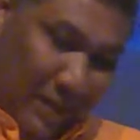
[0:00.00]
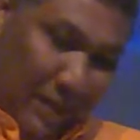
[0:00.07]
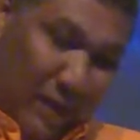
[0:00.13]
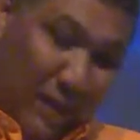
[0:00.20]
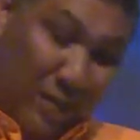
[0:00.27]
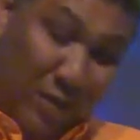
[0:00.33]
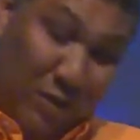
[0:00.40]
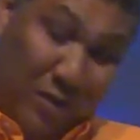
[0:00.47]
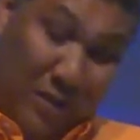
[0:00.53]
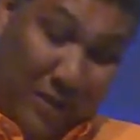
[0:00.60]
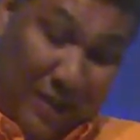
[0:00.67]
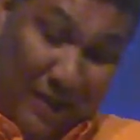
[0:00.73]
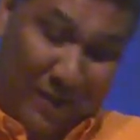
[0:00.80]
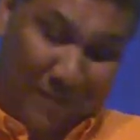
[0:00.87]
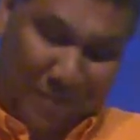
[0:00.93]
And so you
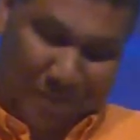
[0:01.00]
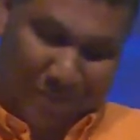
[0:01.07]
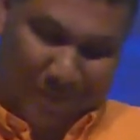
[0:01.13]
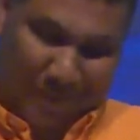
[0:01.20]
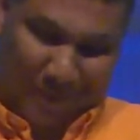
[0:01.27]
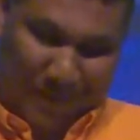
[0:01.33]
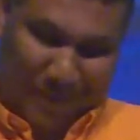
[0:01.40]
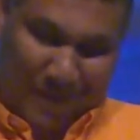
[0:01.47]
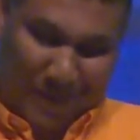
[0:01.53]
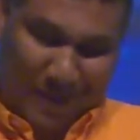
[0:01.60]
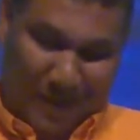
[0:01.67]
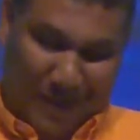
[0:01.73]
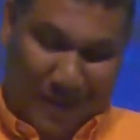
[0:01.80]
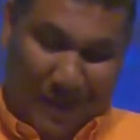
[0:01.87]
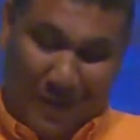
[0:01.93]
see,
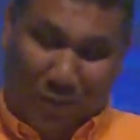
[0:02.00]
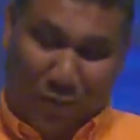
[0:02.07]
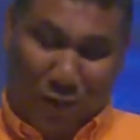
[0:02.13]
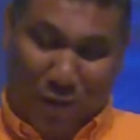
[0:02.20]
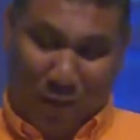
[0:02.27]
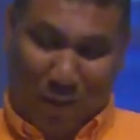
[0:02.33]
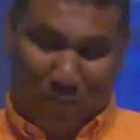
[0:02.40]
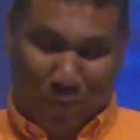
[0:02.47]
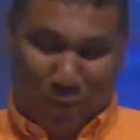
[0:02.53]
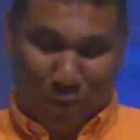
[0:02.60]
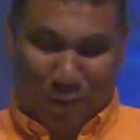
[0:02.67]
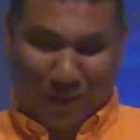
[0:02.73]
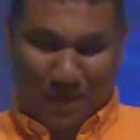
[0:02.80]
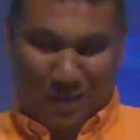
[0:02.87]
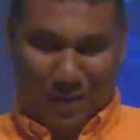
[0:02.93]
it's very
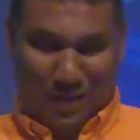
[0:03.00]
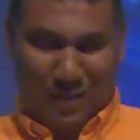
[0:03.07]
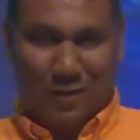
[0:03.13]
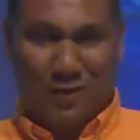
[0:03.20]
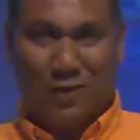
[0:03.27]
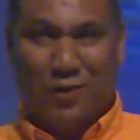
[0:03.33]
important